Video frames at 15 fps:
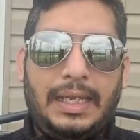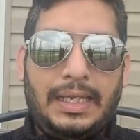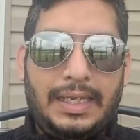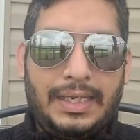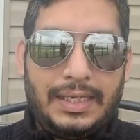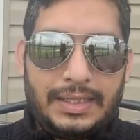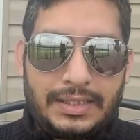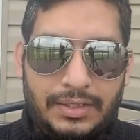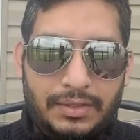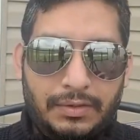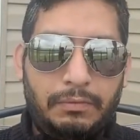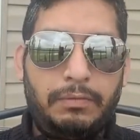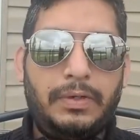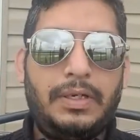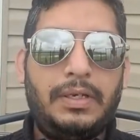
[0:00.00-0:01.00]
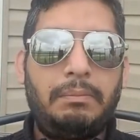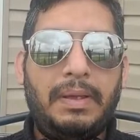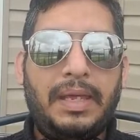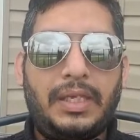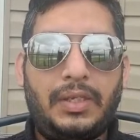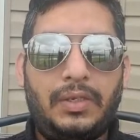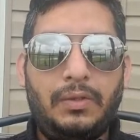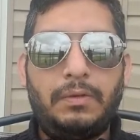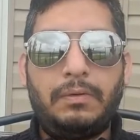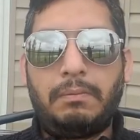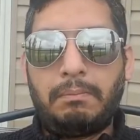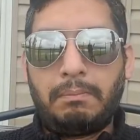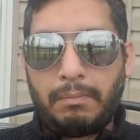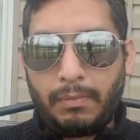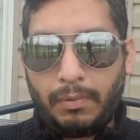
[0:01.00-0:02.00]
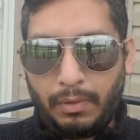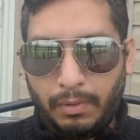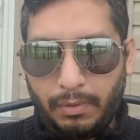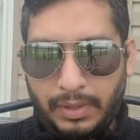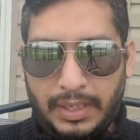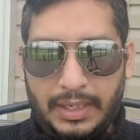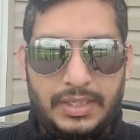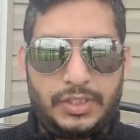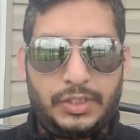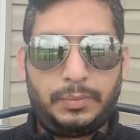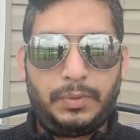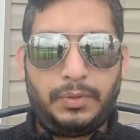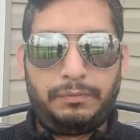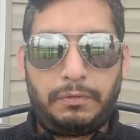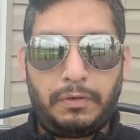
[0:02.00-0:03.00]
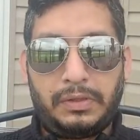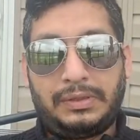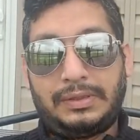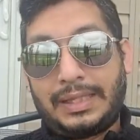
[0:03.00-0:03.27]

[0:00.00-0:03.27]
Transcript: it will make you more eligible for